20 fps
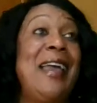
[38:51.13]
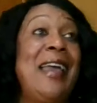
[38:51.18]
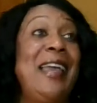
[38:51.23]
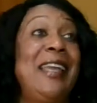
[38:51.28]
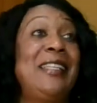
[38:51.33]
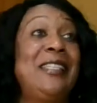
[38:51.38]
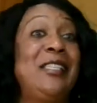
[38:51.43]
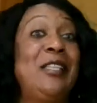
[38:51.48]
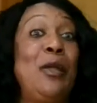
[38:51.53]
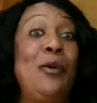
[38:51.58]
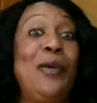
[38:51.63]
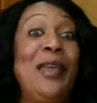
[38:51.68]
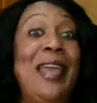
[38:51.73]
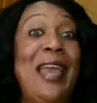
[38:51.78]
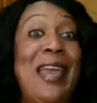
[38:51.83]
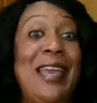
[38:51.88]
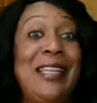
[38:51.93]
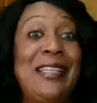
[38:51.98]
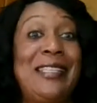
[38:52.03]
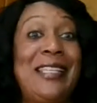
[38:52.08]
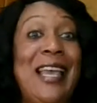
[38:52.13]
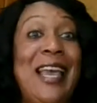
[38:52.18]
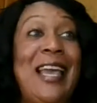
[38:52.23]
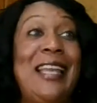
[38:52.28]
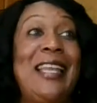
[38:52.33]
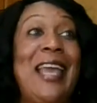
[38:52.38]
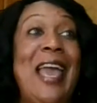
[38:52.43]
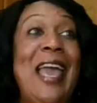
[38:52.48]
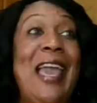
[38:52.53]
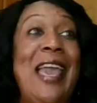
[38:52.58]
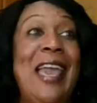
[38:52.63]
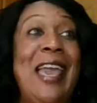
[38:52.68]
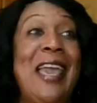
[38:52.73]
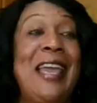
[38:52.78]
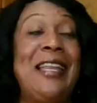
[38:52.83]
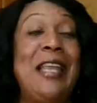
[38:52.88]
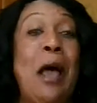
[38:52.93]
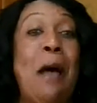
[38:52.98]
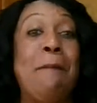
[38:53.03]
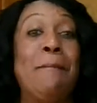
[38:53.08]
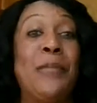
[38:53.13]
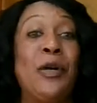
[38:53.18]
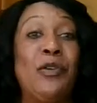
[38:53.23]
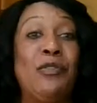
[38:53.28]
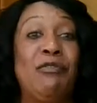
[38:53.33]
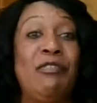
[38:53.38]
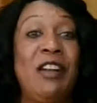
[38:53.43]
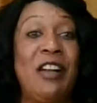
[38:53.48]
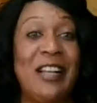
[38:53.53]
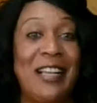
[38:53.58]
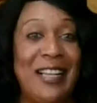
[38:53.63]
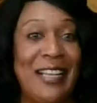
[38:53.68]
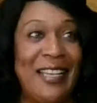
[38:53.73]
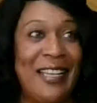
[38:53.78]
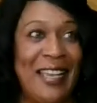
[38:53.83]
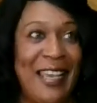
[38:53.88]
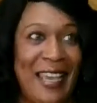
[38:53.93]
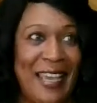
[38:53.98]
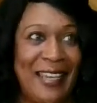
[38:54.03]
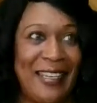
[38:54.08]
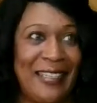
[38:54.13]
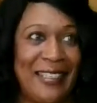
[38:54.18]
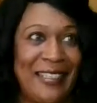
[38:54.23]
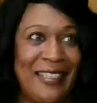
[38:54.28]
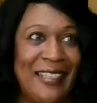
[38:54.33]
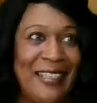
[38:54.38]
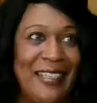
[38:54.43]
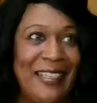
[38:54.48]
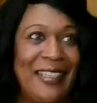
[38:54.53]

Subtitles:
It's located in Brooklyn.